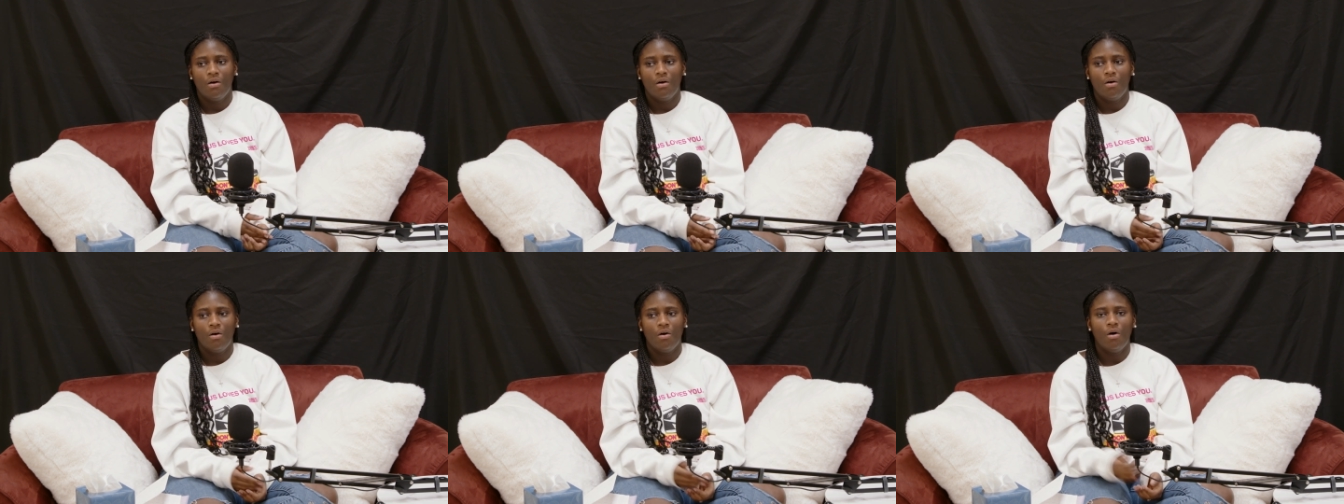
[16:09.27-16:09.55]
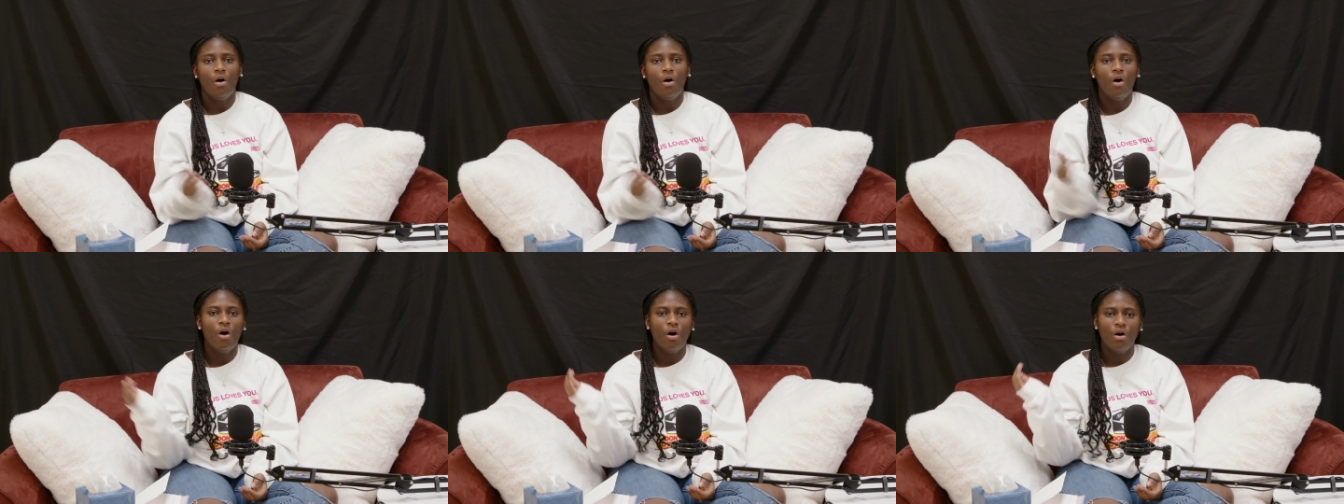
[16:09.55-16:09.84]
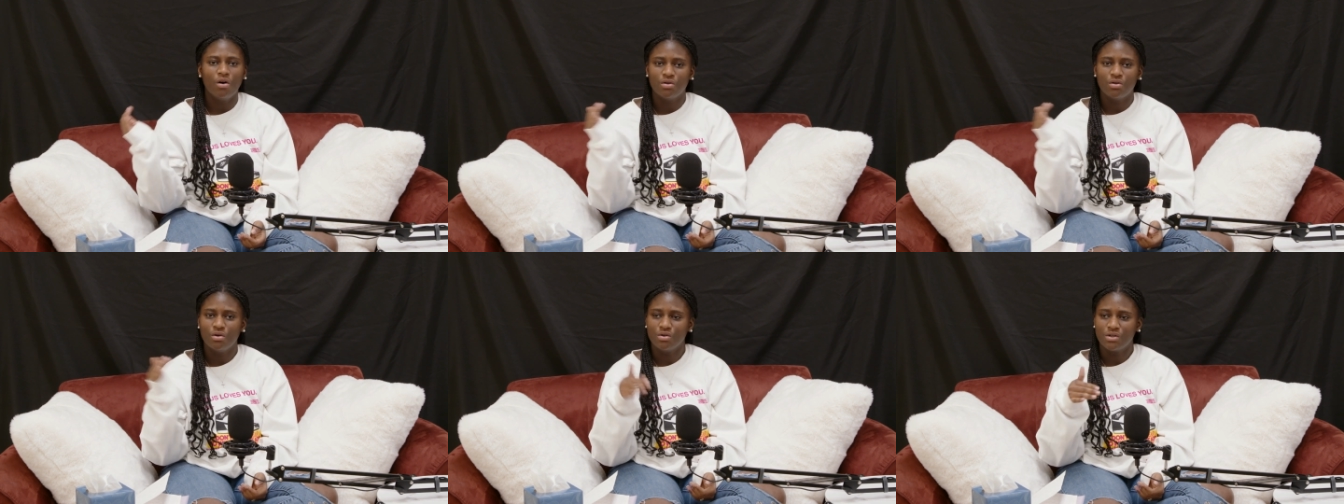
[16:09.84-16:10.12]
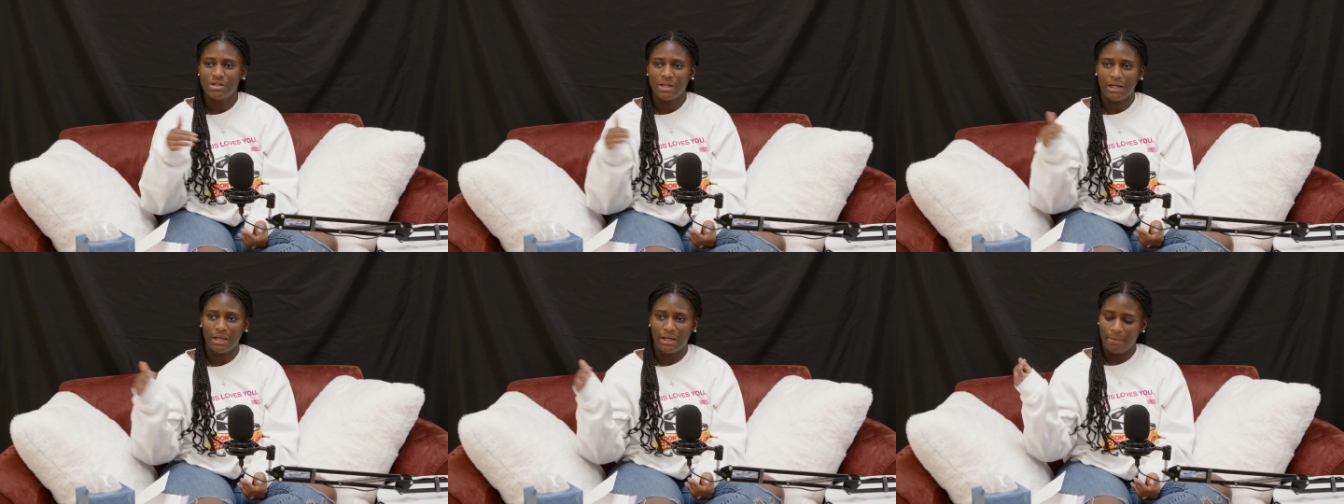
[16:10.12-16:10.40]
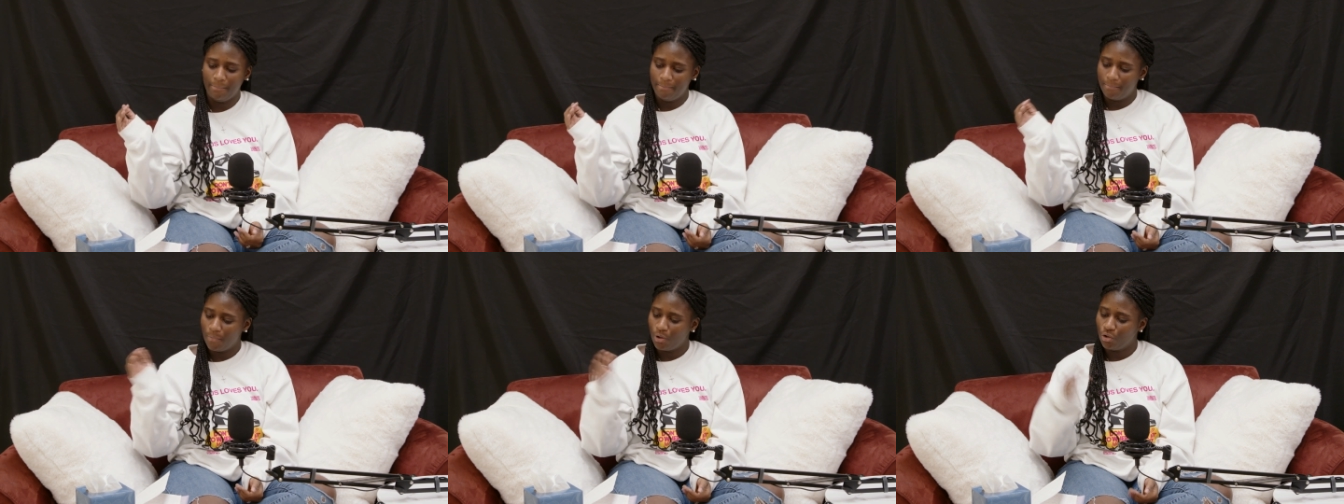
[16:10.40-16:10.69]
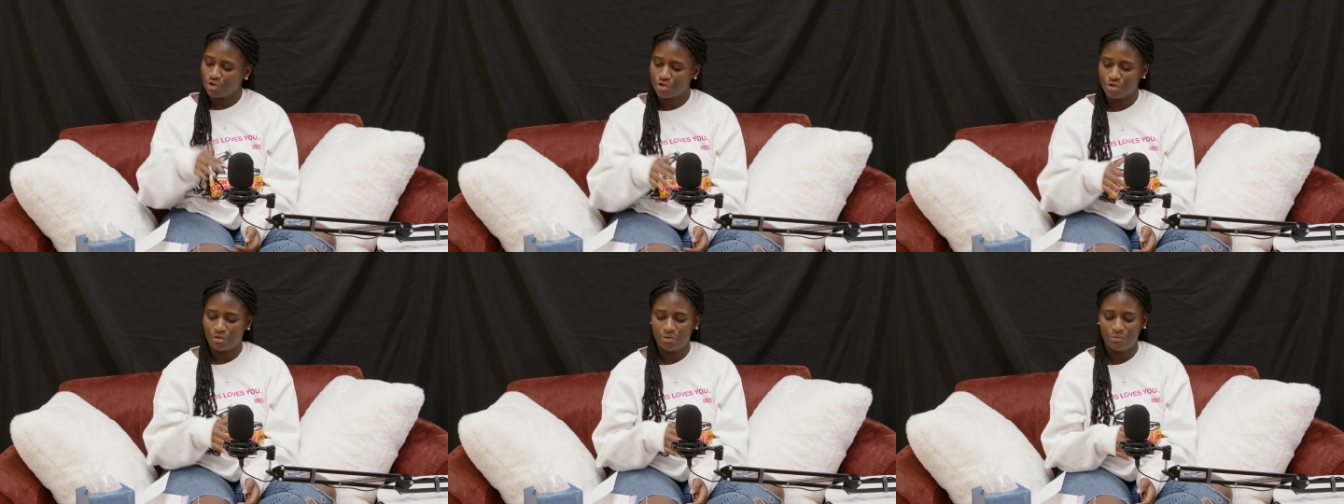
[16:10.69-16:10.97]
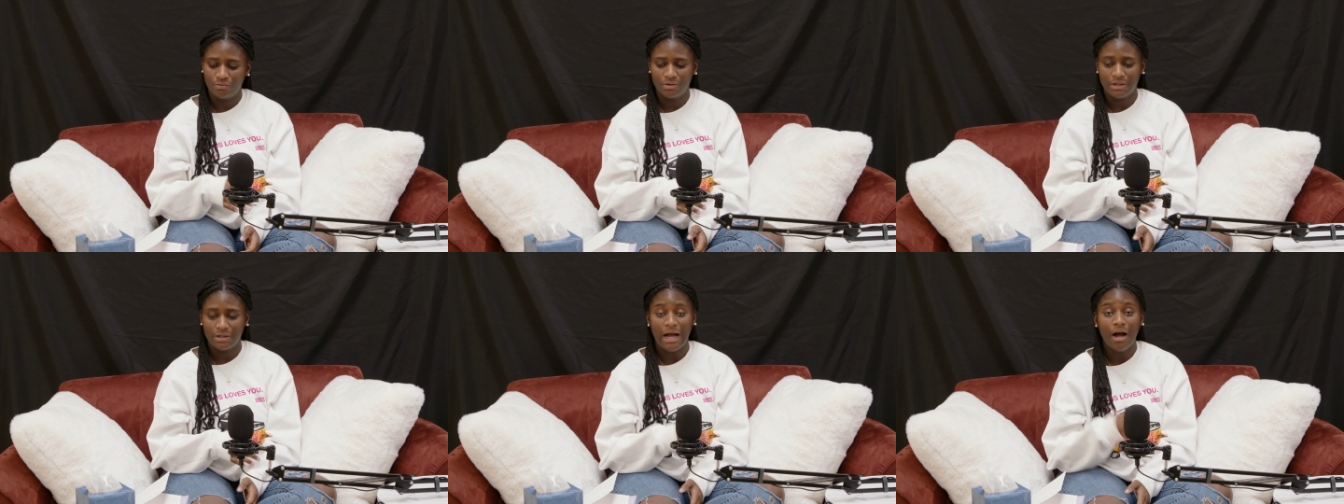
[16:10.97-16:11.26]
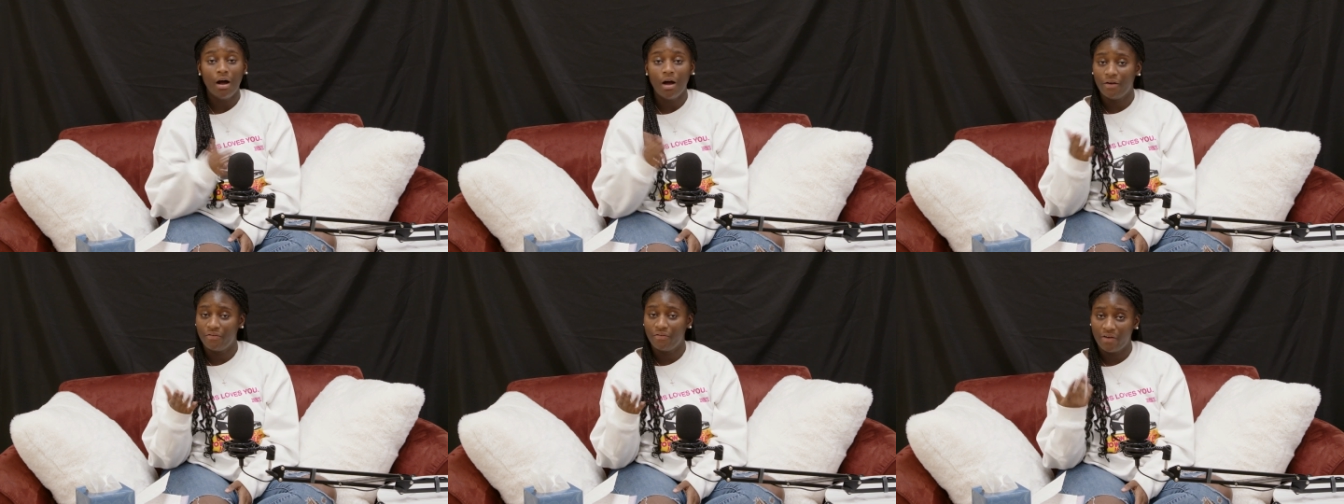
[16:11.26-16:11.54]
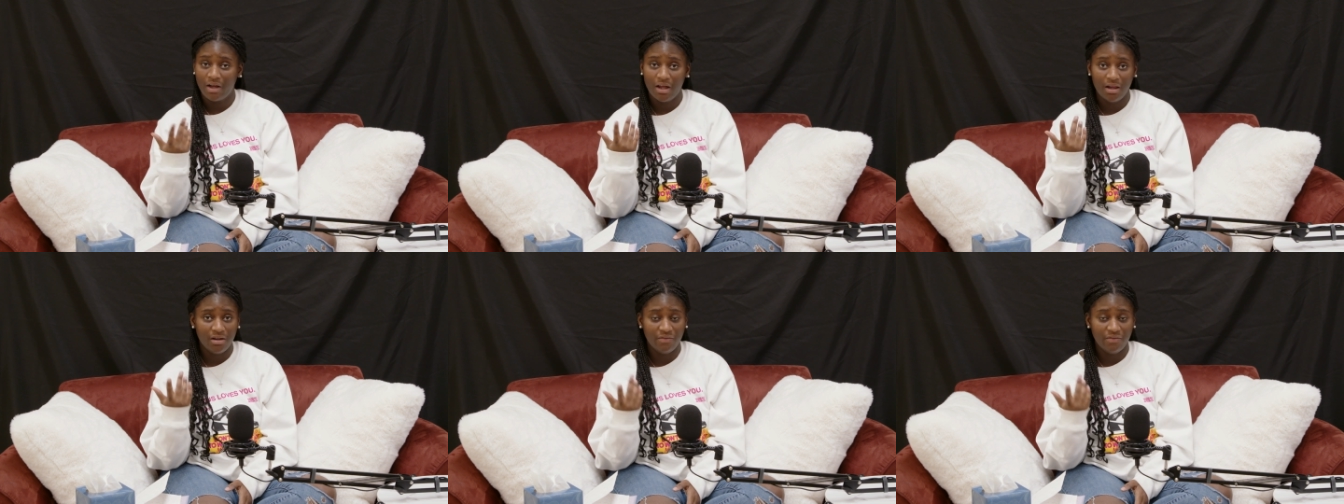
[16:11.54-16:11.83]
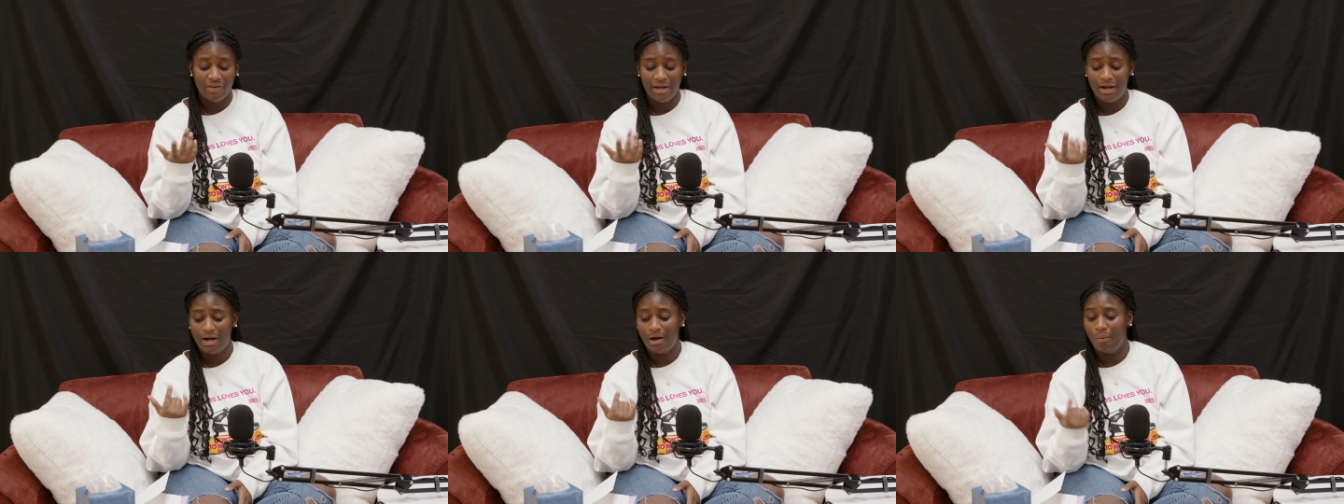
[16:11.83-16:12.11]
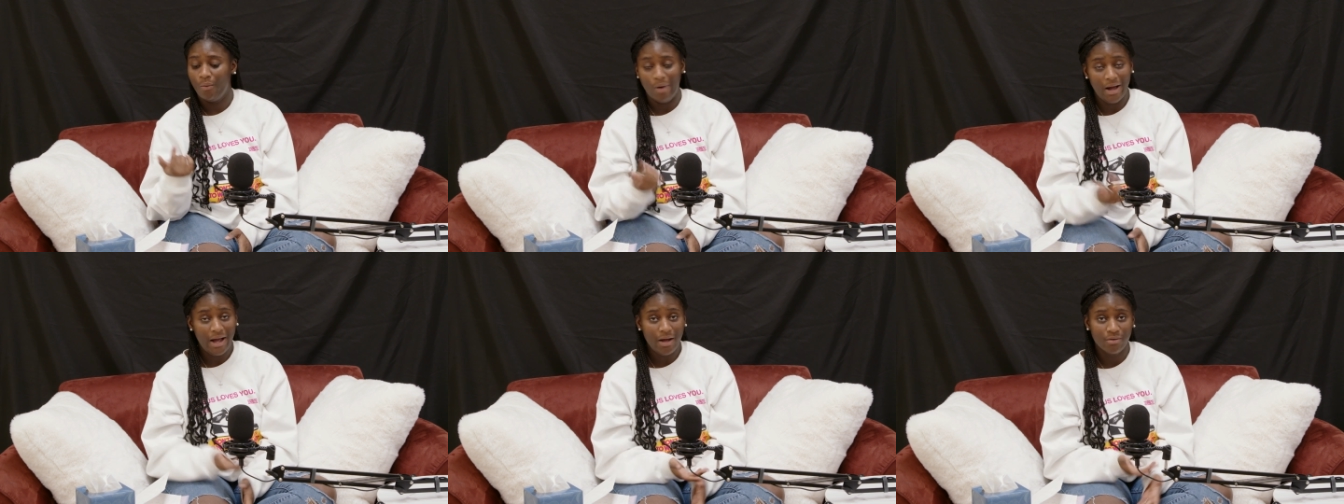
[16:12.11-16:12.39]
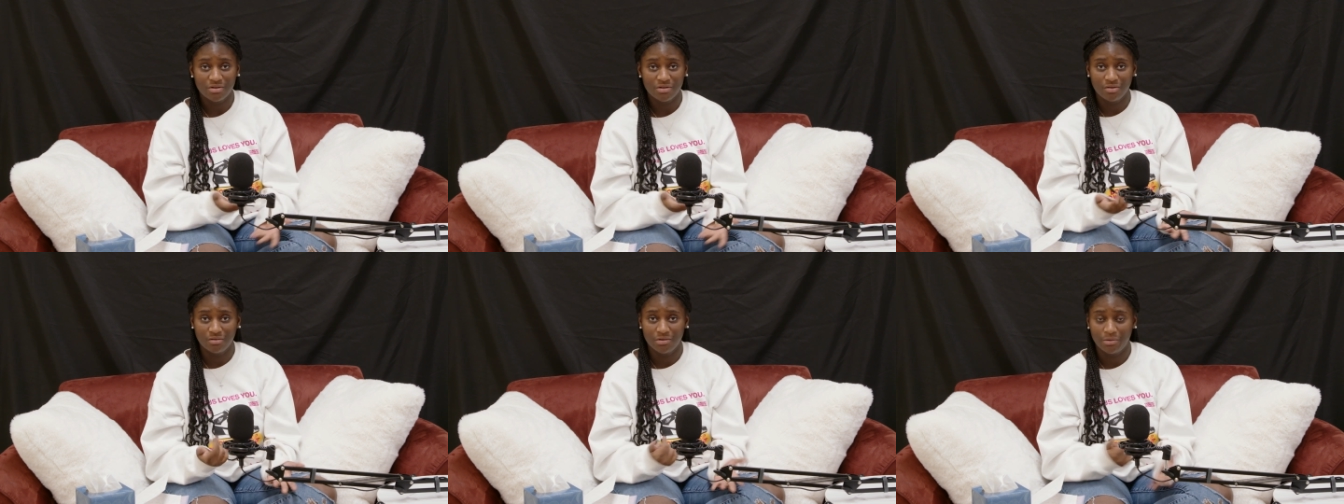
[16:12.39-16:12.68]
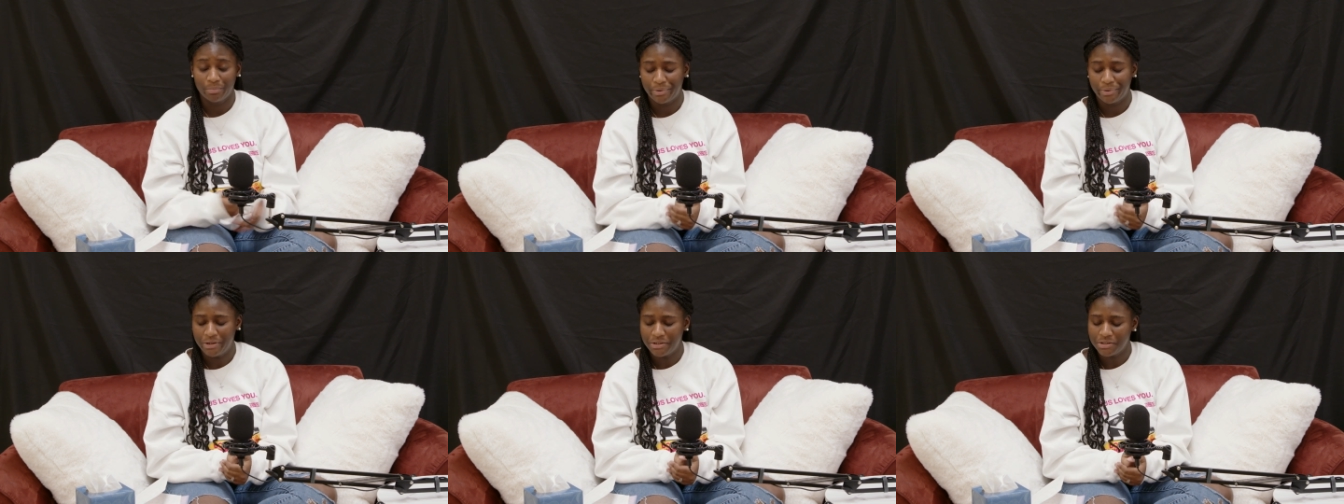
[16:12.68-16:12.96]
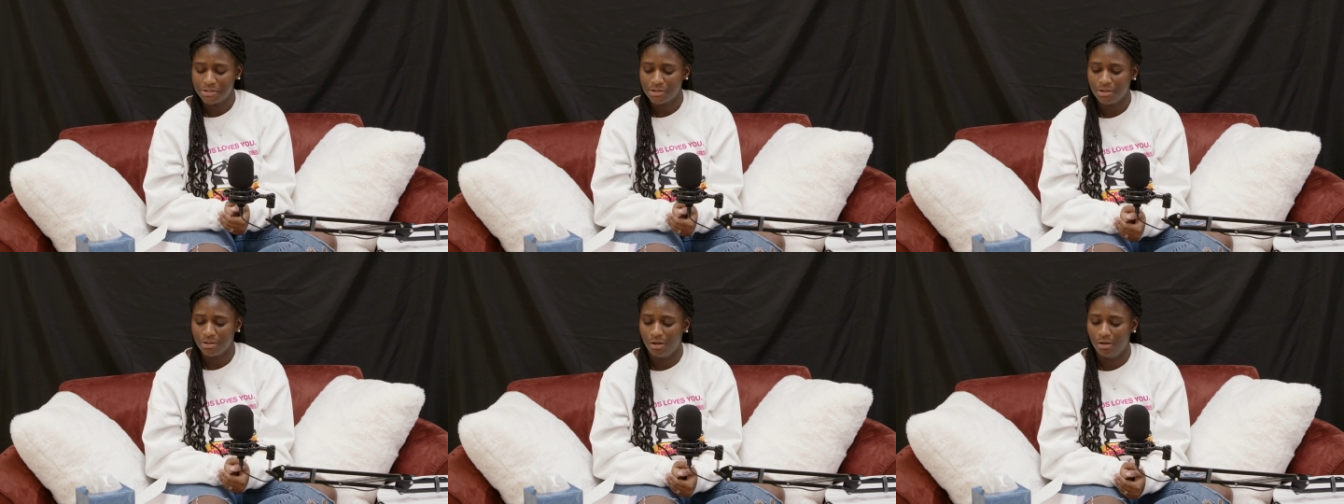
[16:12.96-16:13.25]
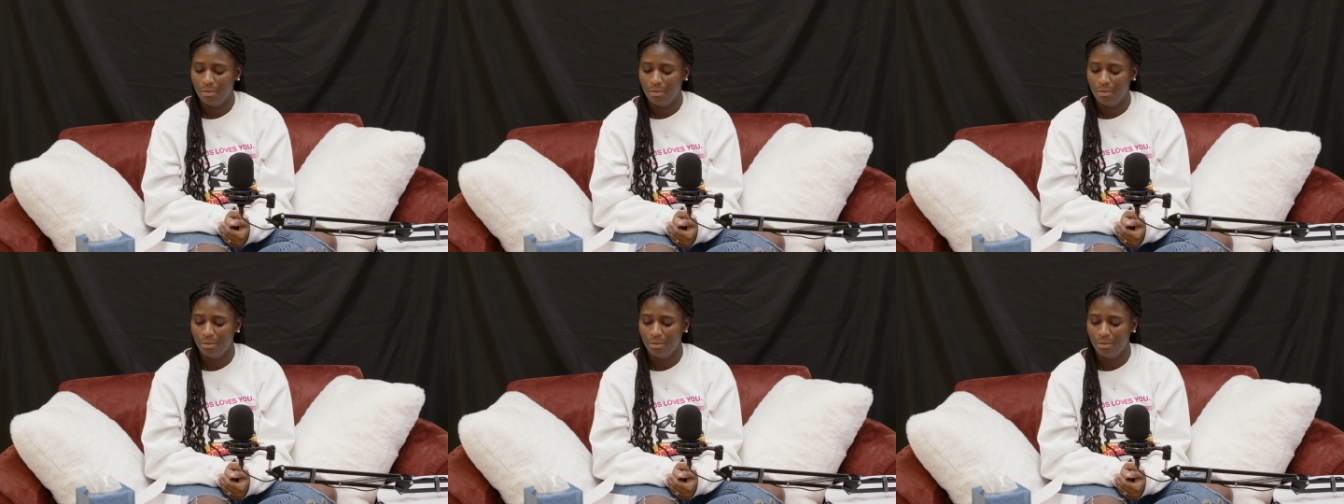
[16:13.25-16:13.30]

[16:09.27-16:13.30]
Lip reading: all those like emotions. Oh, I finally found out why I was so depressed.